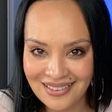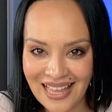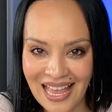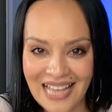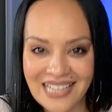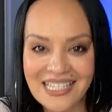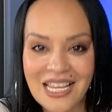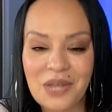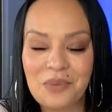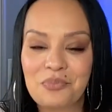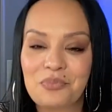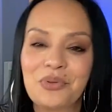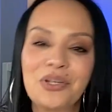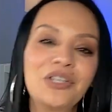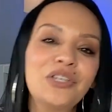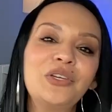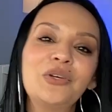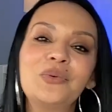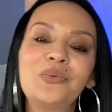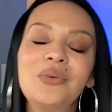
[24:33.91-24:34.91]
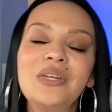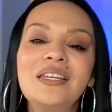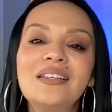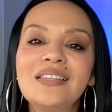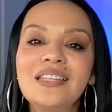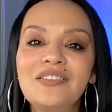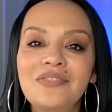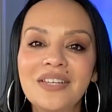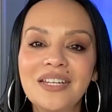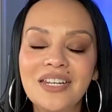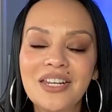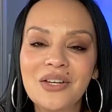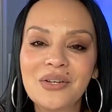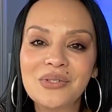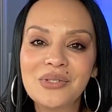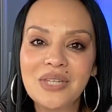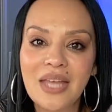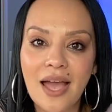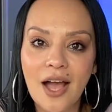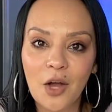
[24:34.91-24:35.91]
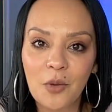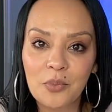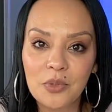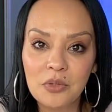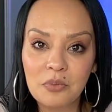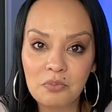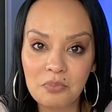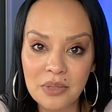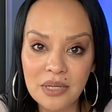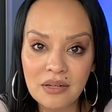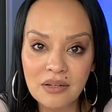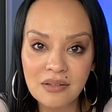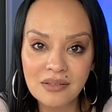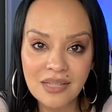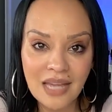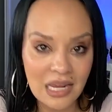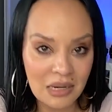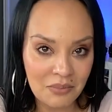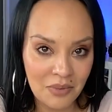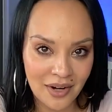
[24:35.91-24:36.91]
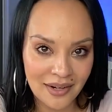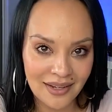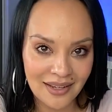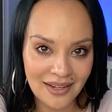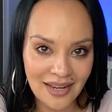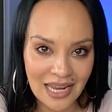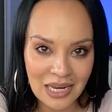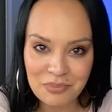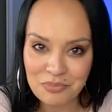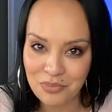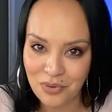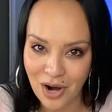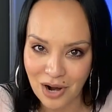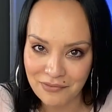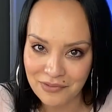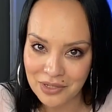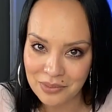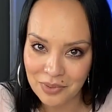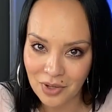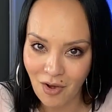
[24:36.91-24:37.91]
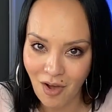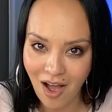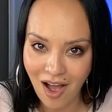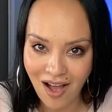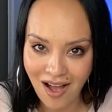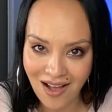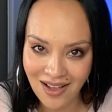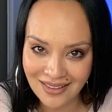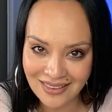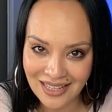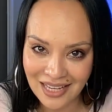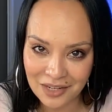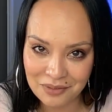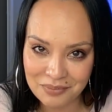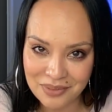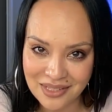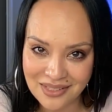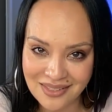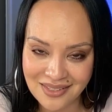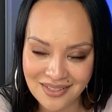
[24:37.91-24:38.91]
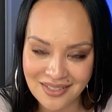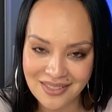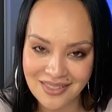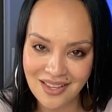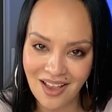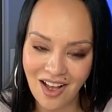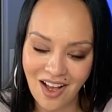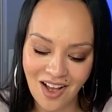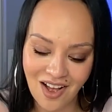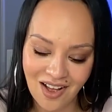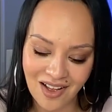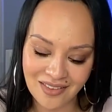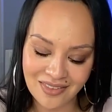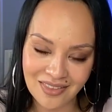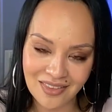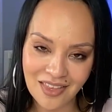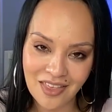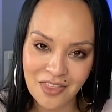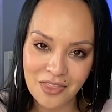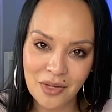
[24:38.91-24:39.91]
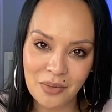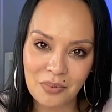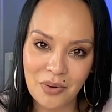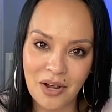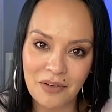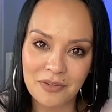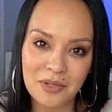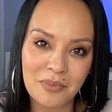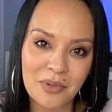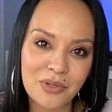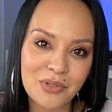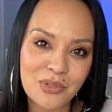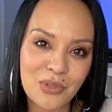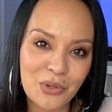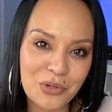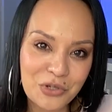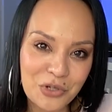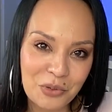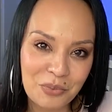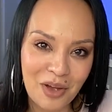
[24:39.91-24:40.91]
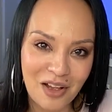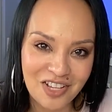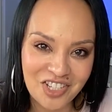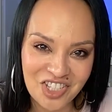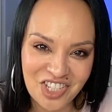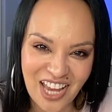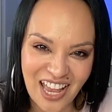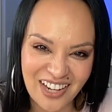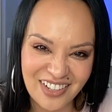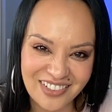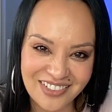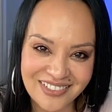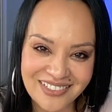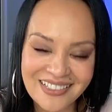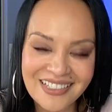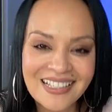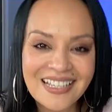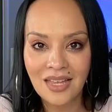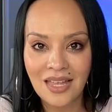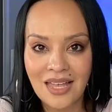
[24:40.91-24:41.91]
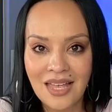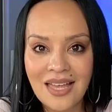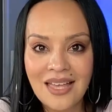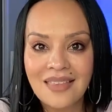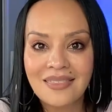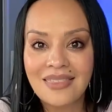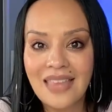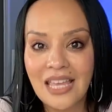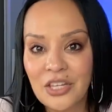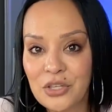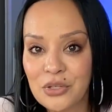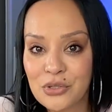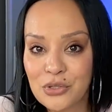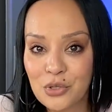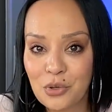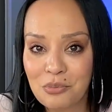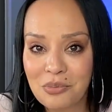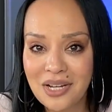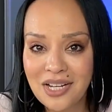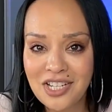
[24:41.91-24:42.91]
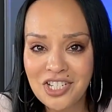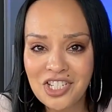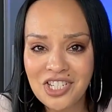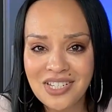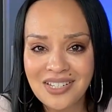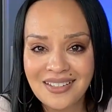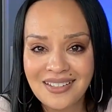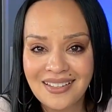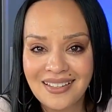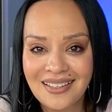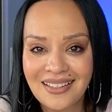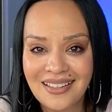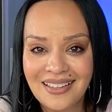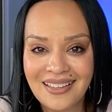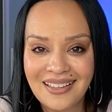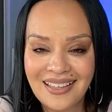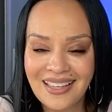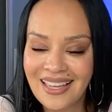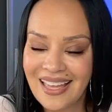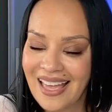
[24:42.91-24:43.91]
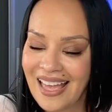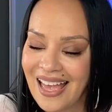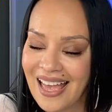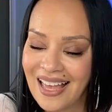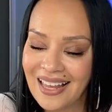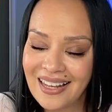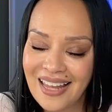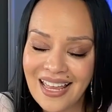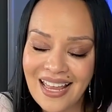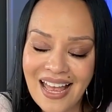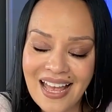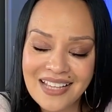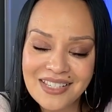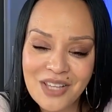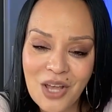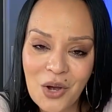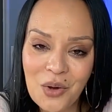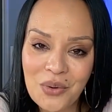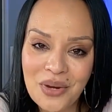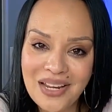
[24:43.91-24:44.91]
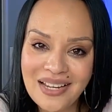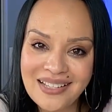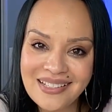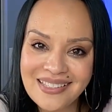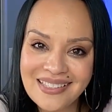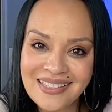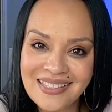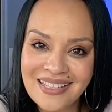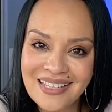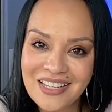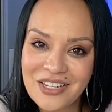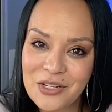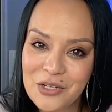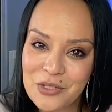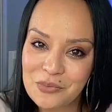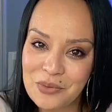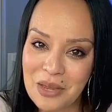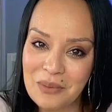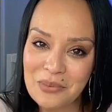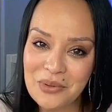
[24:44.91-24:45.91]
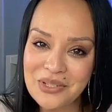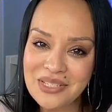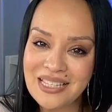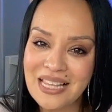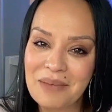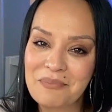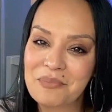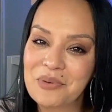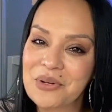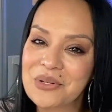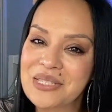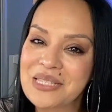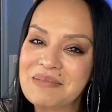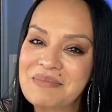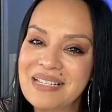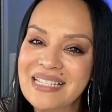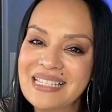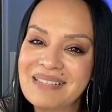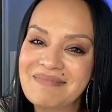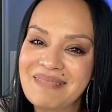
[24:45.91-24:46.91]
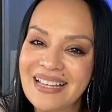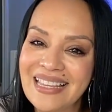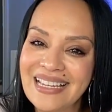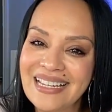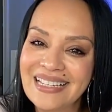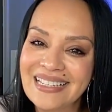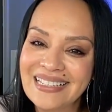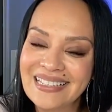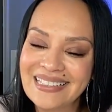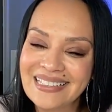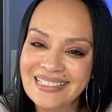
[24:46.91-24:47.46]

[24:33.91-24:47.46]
as I bring you weekly videos to help you build and market a profitable online business on the Profitable Social Boss channel. Thank you so much. And like, as always, nos vemos la próxima semana.